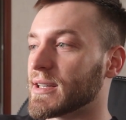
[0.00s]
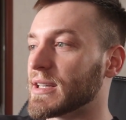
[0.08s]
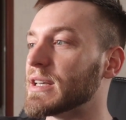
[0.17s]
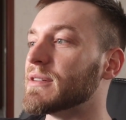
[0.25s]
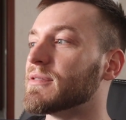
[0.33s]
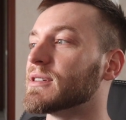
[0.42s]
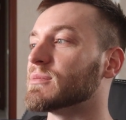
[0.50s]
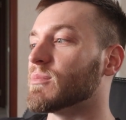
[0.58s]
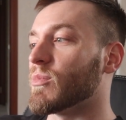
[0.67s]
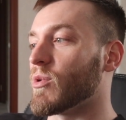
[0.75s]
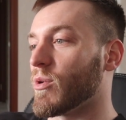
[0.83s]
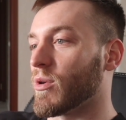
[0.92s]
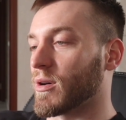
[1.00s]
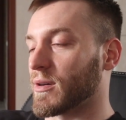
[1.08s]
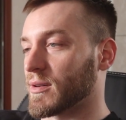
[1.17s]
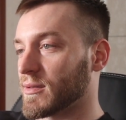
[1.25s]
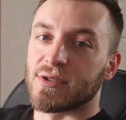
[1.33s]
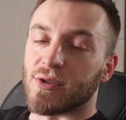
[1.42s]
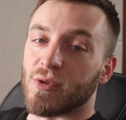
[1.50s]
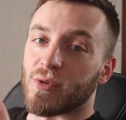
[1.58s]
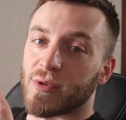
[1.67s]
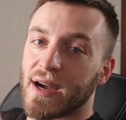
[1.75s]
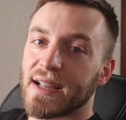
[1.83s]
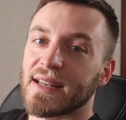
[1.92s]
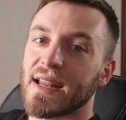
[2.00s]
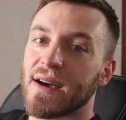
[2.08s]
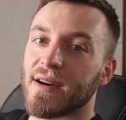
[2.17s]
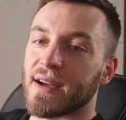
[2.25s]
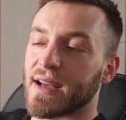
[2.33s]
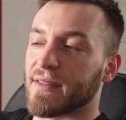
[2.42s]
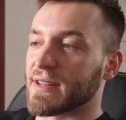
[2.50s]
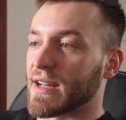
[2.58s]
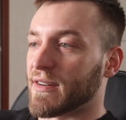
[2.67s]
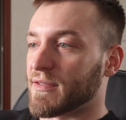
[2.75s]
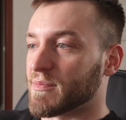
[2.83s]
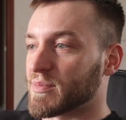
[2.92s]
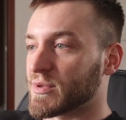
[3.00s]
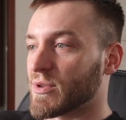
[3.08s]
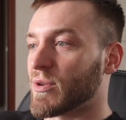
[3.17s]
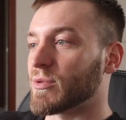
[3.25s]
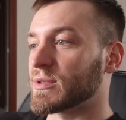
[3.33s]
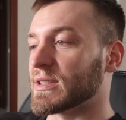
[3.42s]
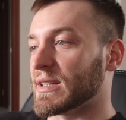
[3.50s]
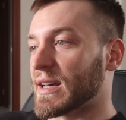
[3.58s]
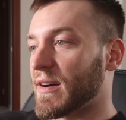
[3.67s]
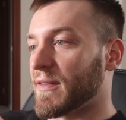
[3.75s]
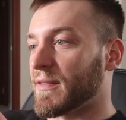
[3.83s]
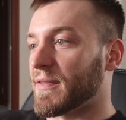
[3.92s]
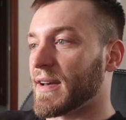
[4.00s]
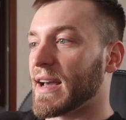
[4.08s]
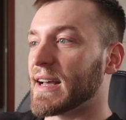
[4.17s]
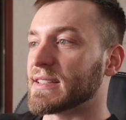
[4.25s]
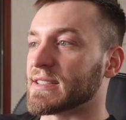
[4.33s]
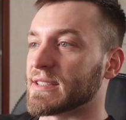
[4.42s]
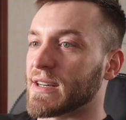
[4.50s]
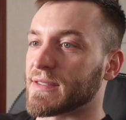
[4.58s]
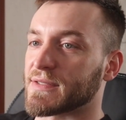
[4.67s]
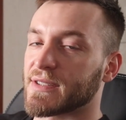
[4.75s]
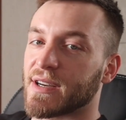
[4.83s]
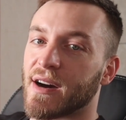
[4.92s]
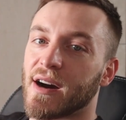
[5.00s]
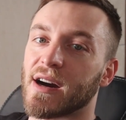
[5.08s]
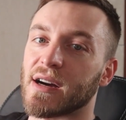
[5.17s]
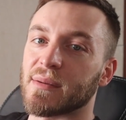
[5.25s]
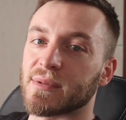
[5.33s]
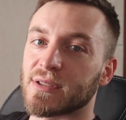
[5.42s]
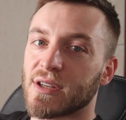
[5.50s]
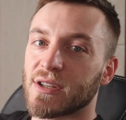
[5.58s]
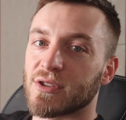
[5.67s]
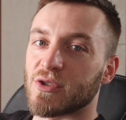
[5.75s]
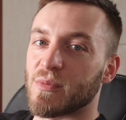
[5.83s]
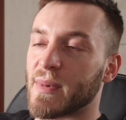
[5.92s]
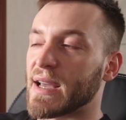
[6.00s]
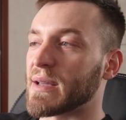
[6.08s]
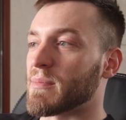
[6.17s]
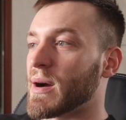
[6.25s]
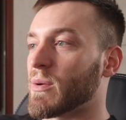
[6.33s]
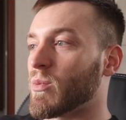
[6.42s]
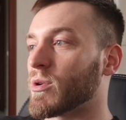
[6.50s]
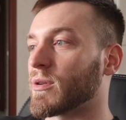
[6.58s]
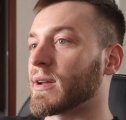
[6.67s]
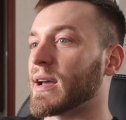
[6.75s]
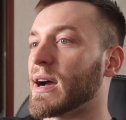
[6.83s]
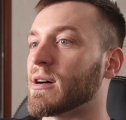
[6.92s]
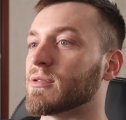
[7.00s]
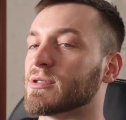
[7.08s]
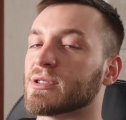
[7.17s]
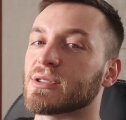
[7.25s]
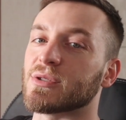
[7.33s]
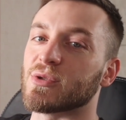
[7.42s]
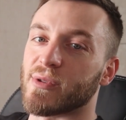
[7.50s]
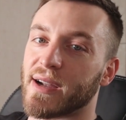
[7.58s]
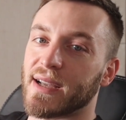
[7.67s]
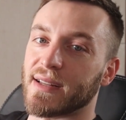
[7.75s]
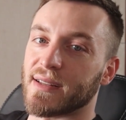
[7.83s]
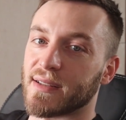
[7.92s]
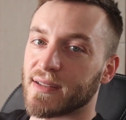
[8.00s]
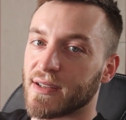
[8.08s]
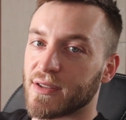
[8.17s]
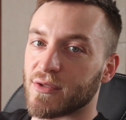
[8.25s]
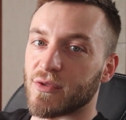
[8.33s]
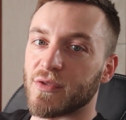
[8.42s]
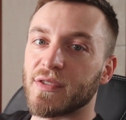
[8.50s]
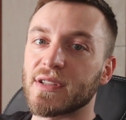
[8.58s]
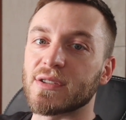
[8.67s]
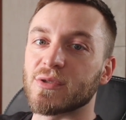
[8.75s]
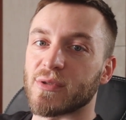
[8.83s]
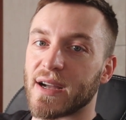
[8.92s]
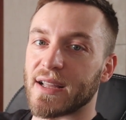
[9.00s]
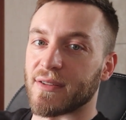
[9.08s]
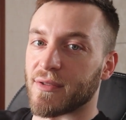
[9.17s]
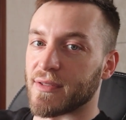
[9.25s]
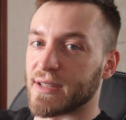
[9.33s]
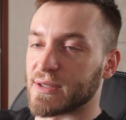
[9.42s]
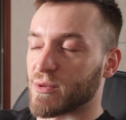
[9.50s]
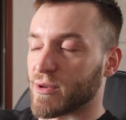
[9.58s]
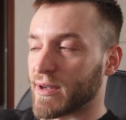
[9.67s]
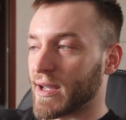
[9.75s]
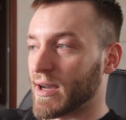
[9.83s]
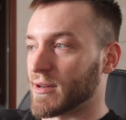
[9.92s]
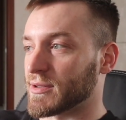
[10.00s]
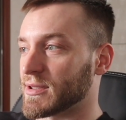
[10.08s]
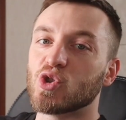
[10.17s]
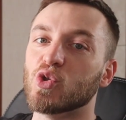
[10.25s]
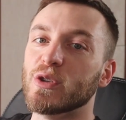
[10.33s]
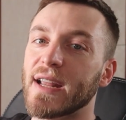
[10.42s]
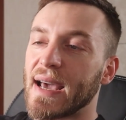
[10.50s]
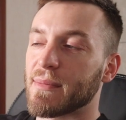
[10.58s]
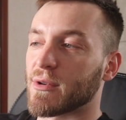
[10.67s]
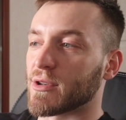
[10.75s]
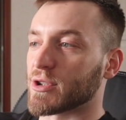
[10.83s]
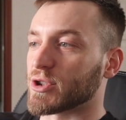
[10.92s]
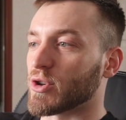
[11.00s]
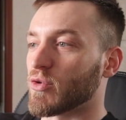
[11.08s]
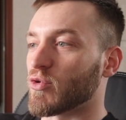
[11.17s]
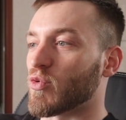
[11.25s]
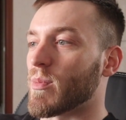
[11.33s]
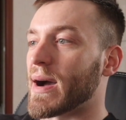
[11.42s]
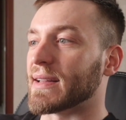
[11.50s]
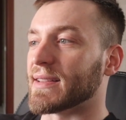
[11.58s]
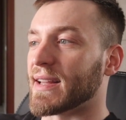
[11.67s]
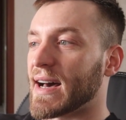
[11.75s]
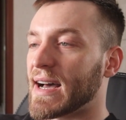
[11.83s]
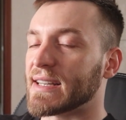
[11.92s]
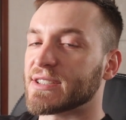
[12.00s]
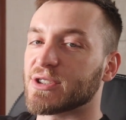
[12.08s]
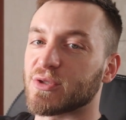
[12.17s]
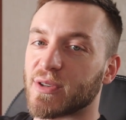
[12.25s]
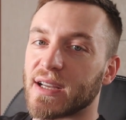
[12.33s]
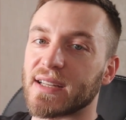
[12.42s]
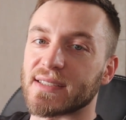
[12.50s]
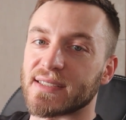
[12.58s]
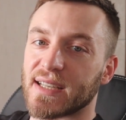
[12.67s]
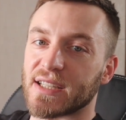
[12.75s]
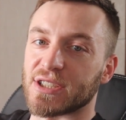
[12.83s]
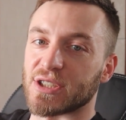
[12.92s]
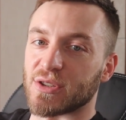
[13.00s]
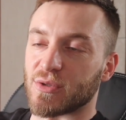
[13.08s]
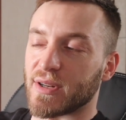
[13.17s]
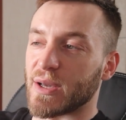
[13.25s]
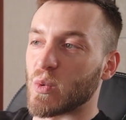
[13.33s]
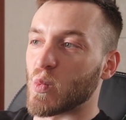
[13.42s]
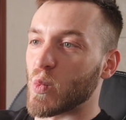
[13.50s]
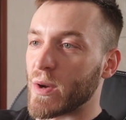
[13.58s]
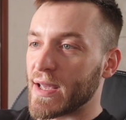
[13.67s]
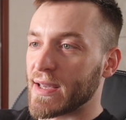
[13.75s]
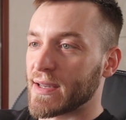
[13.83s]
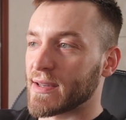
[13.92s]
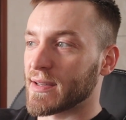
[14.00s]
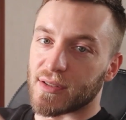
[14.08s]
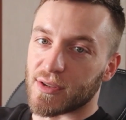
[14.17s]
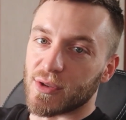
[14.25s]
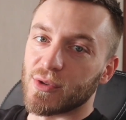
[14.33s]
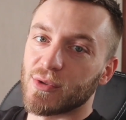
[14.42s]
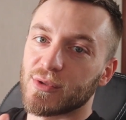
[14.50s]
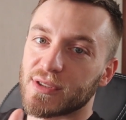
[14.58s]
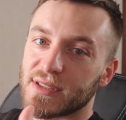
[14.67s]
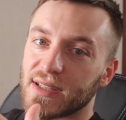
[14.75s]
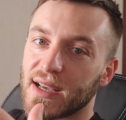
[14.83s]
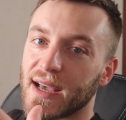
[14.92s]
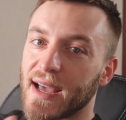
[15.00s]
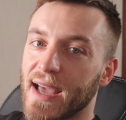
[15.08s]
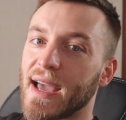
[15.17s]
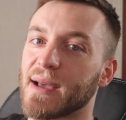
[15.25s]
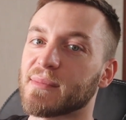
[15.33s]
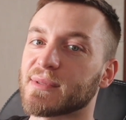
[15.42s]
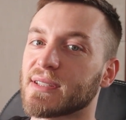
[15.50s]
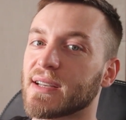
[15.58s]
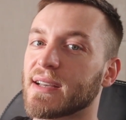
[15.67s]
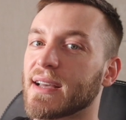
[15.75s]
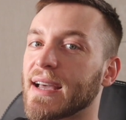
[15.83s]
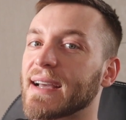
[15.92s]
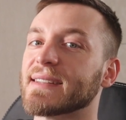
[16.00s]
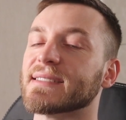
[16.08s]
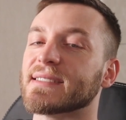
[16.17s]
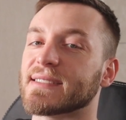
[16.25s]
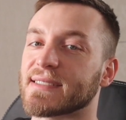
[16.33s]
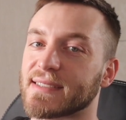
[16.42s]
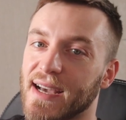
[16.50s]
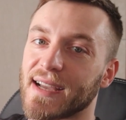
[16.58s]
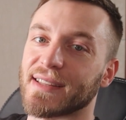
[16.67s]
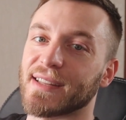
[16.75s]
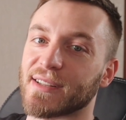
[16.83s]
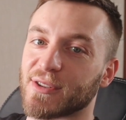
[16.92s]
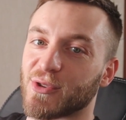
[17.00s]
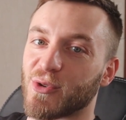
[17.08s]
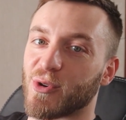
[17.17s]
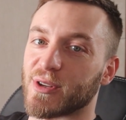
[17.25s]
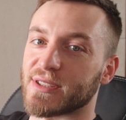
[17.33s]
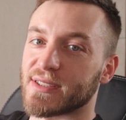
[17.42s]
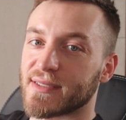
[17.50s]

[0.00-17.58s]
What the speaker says: even more. So right now I have enough protein, enough fats, enough carbs to make my workouts great, to feel great on these workouts. Today I'm gonna show you my last training session on a week: glutes, hams, and side deltoids.